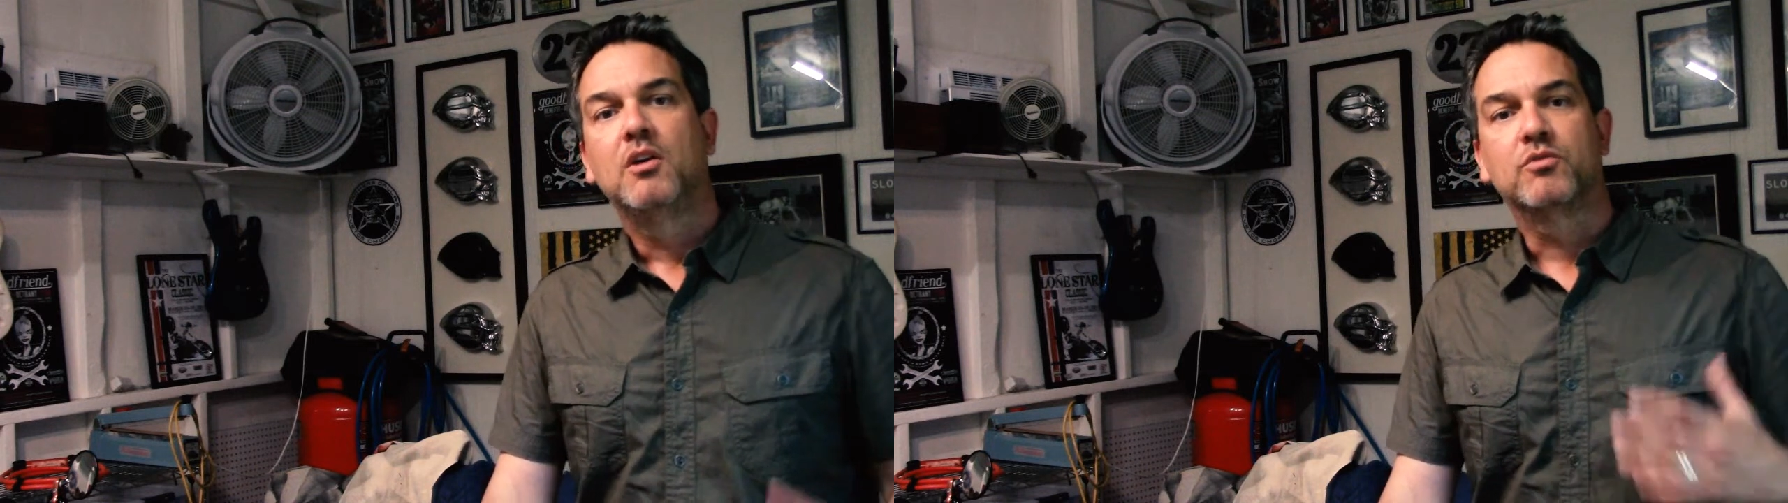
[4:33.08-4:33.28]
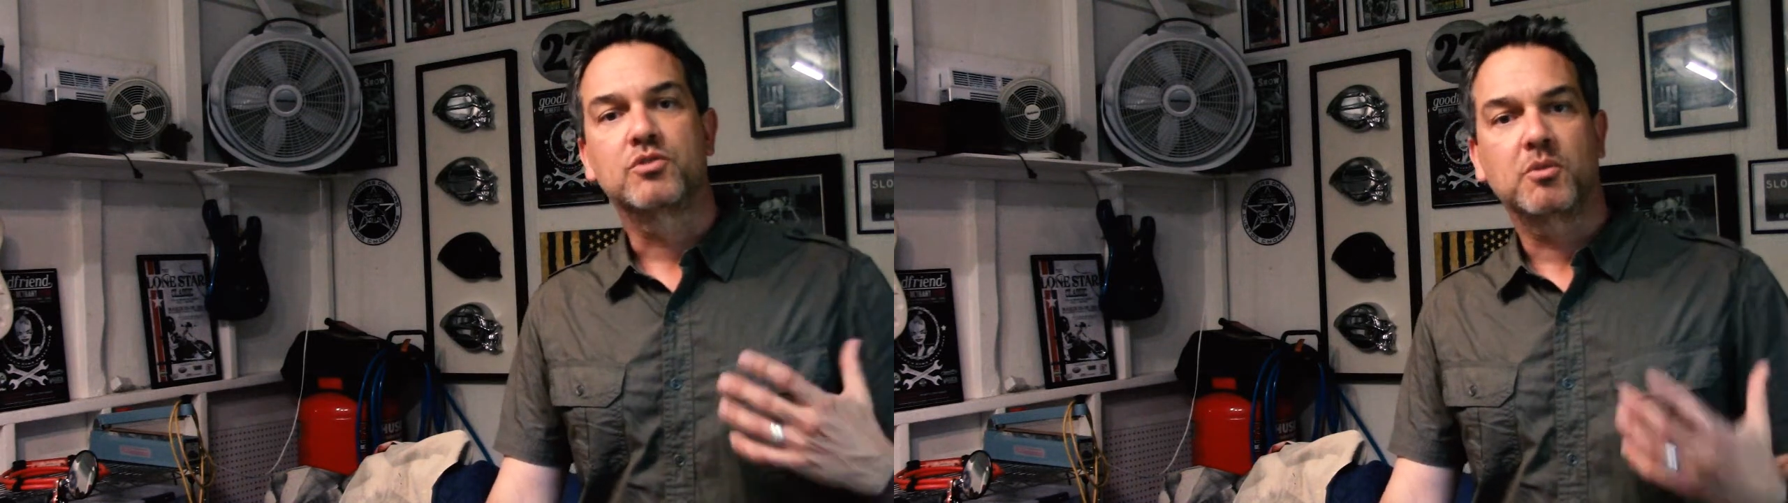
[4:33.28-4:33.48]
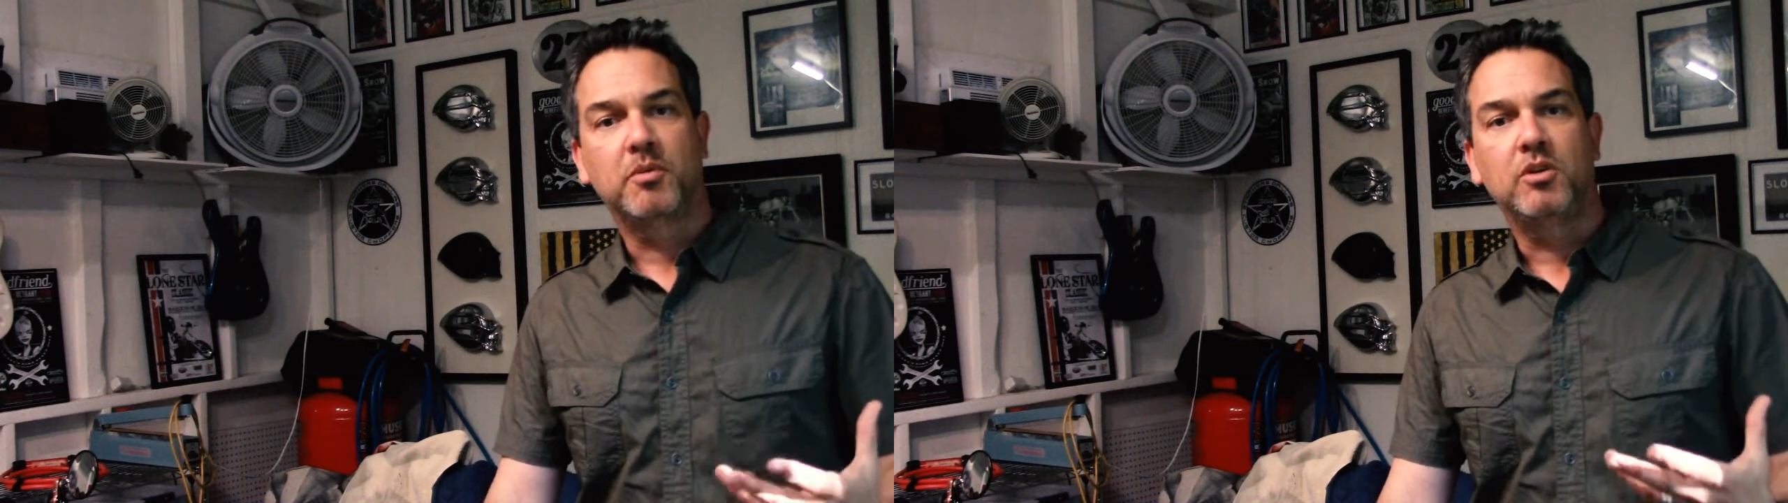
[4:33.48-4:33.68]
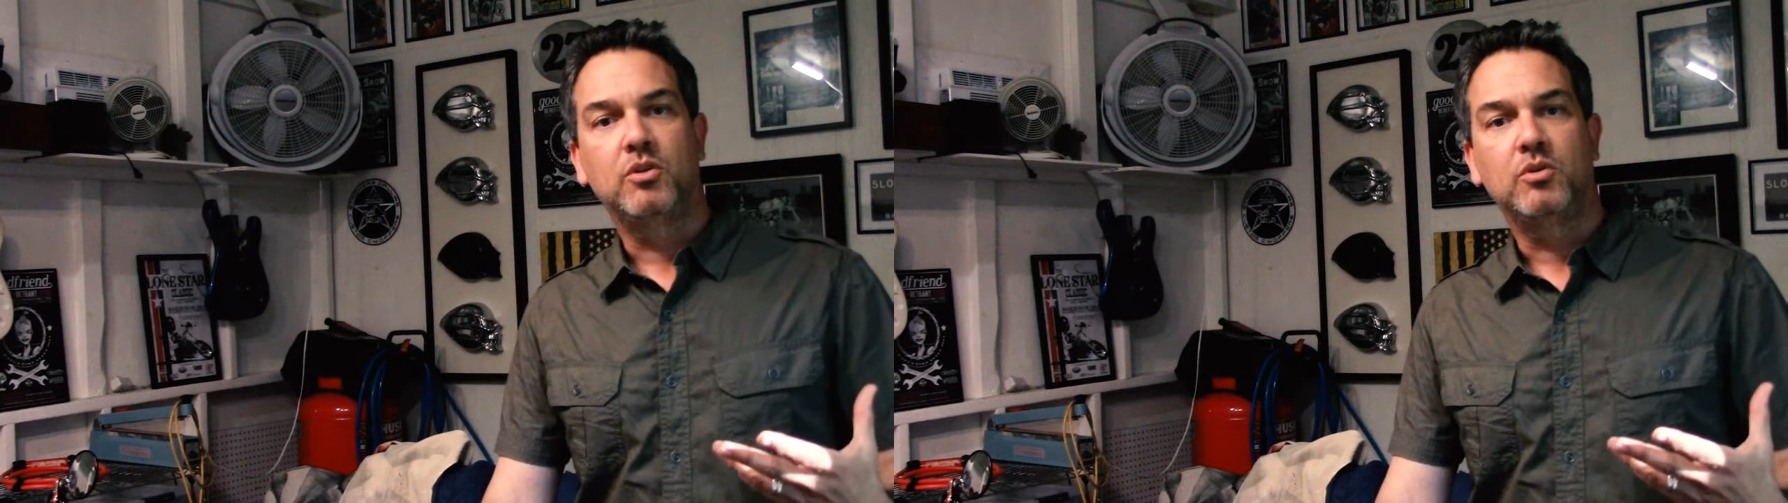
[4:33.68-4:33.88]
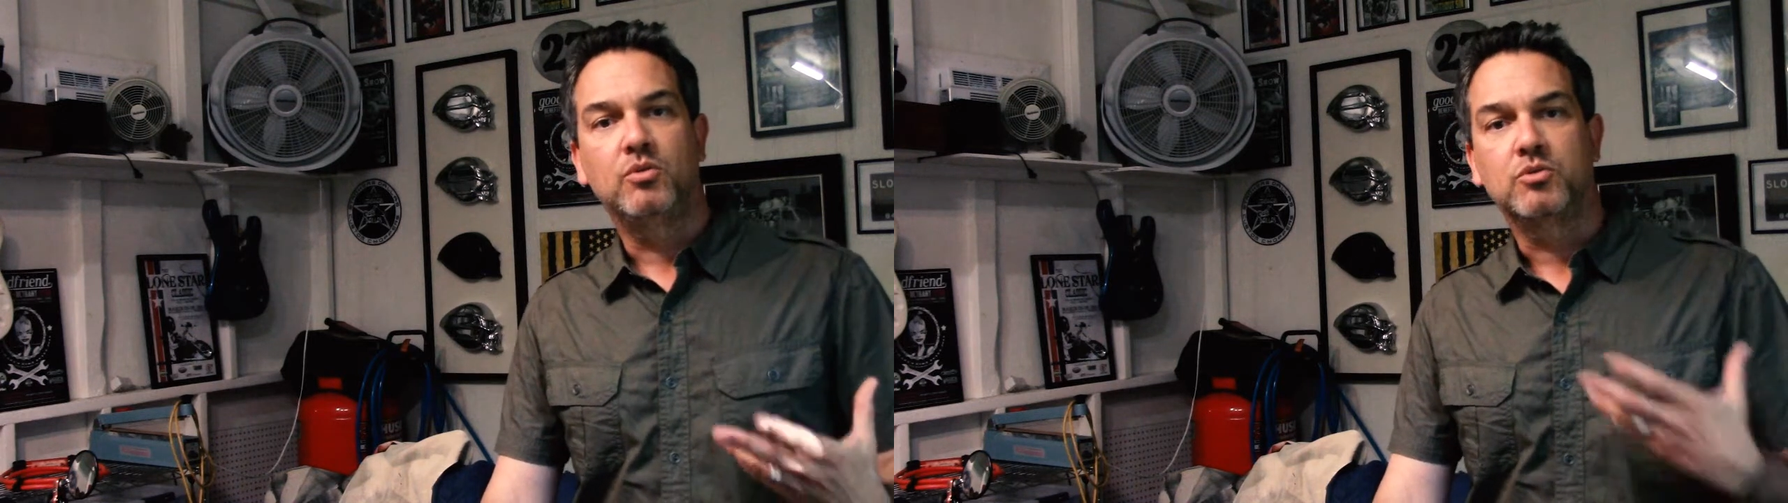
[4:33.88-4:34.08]
For somebody
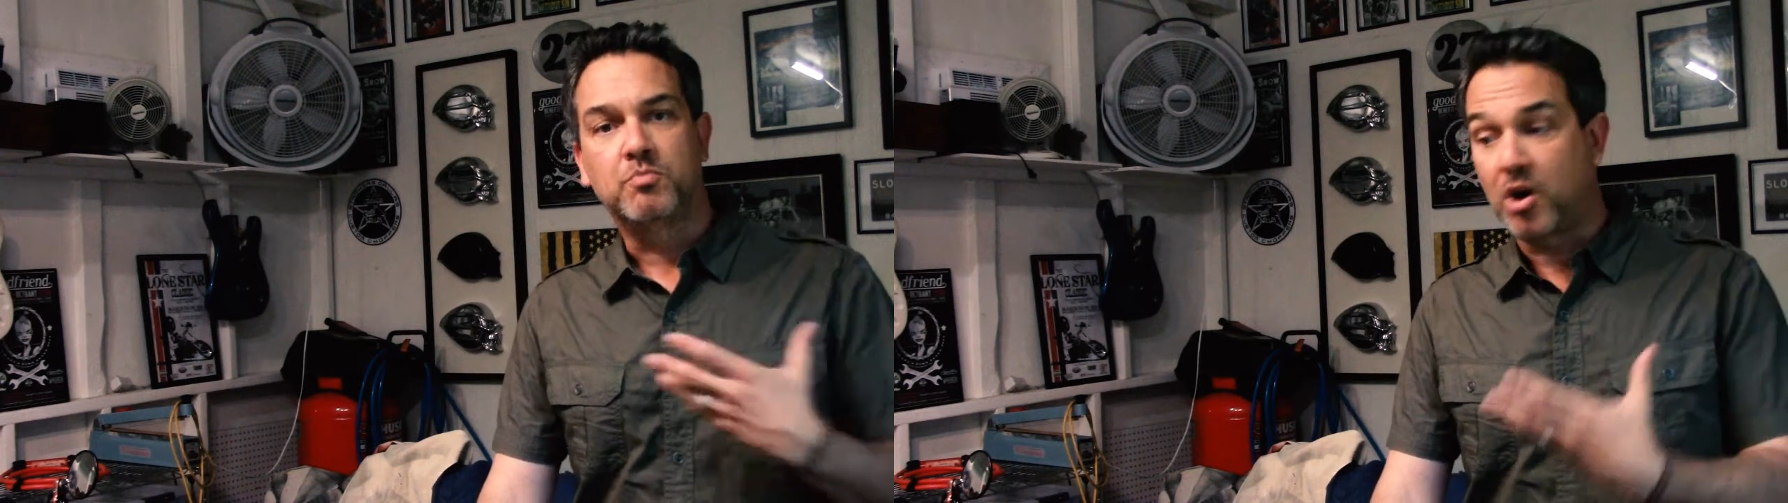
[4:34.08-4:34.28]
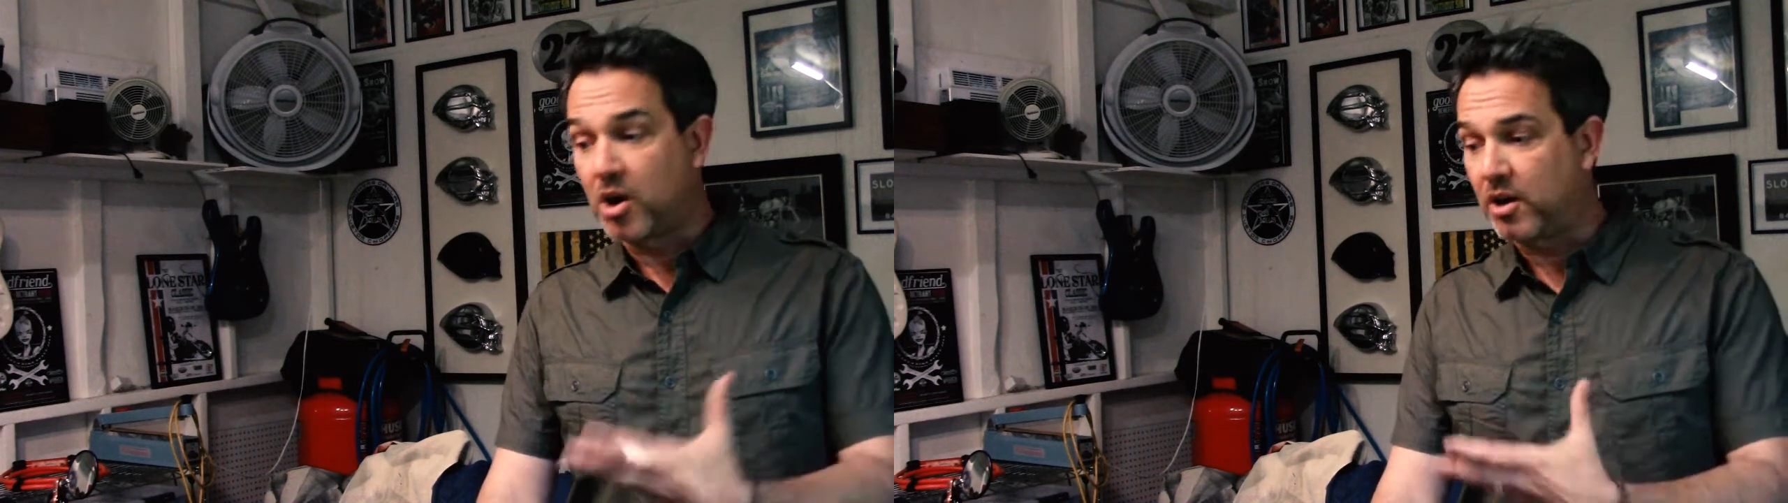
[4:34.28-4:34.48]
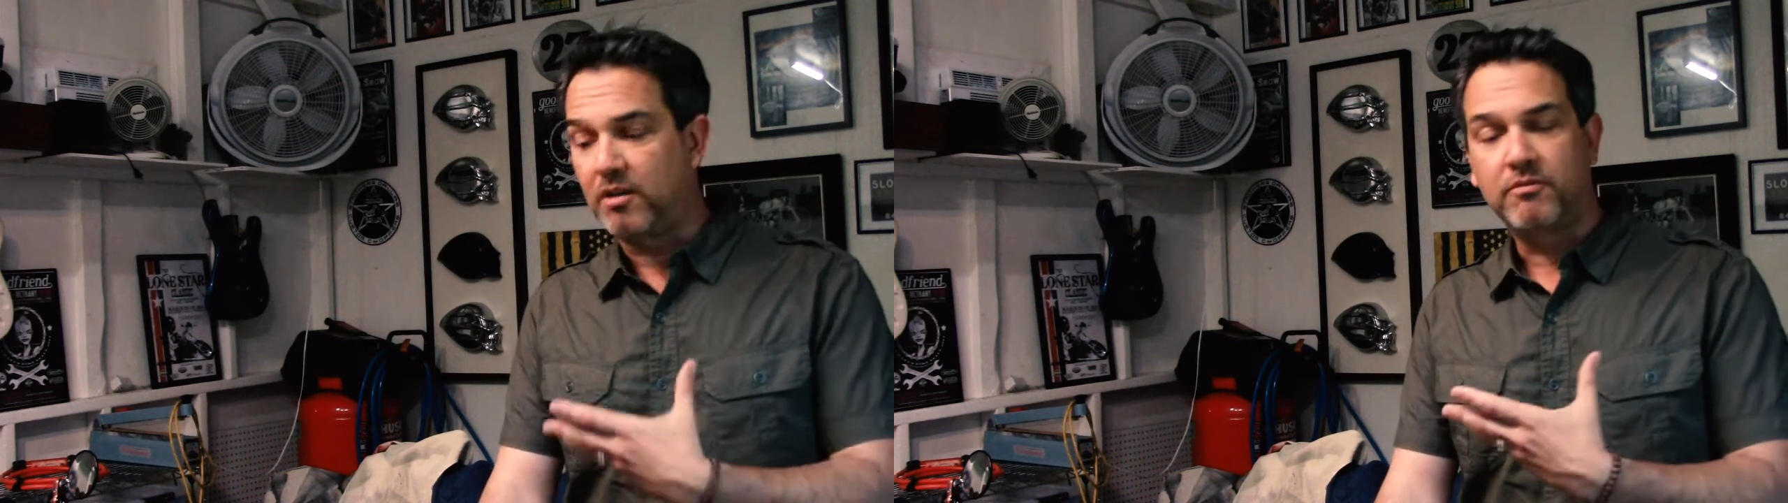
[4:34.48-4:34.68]
who's bought